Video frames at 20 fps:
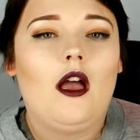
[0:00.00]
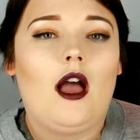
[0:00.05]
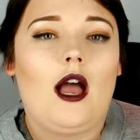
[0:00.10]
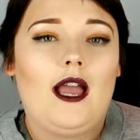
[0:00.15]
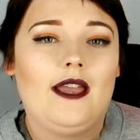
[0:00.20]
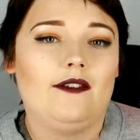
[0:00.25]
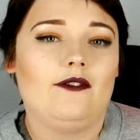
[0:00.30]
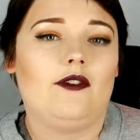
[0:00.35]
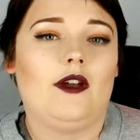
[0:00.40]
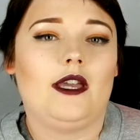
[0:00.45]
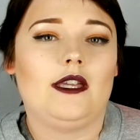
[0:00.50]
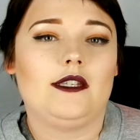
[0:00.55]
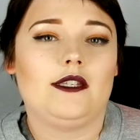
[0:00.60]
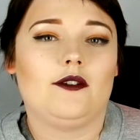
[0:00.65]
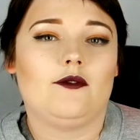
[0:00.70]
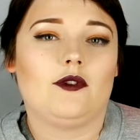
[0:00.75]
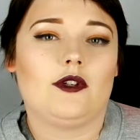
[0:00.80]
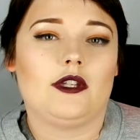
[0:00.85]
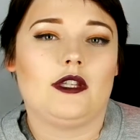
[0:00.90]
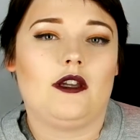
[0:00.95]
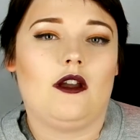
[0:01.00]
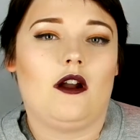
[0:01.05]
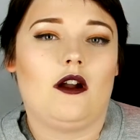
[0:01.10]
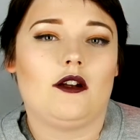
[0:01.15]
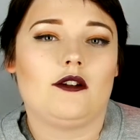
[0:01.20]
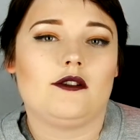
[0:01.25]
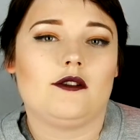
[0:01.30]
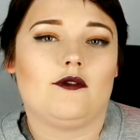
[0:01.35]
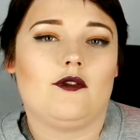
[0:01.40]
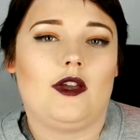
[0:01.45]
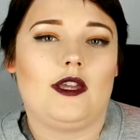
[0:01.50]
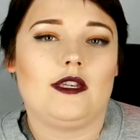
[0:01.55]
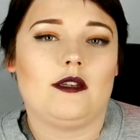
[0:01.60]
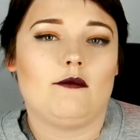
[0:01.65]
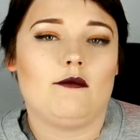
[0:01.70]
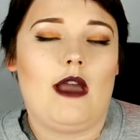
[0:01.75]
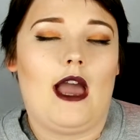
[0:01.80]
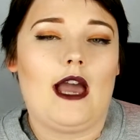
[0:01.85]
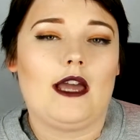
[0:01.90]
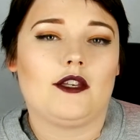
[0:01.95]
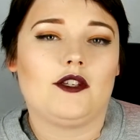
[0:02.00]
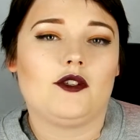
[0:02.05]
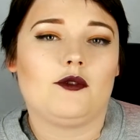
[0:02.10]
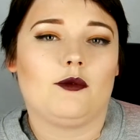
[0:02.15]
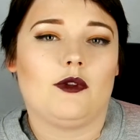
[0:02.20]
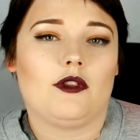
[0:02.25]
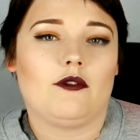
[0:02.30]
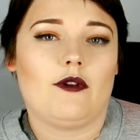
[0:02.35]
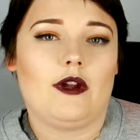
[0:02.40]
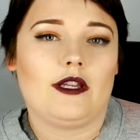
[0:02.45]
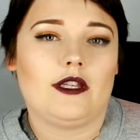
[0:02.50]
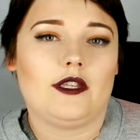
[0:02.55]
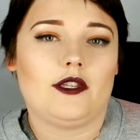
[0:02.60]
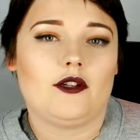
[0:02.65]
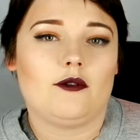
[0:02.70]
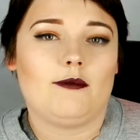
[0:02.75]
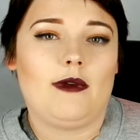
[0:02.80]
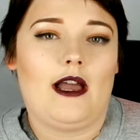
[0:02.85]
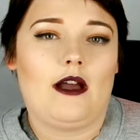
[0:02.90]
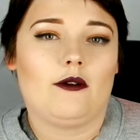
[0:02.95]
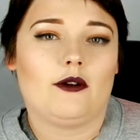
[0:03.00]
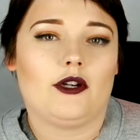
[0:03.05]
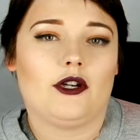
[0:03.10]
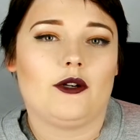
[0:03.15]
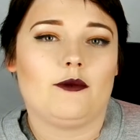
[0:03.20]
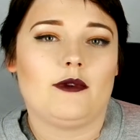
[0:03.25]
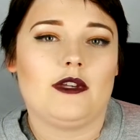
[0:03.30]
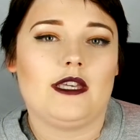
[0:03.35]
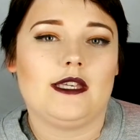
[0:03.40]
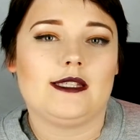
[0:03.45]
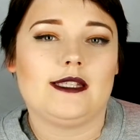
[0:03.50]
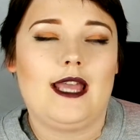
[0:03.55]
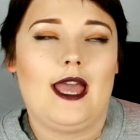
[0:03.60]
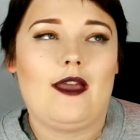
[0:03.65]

I find it really hard to find a match with regular powder because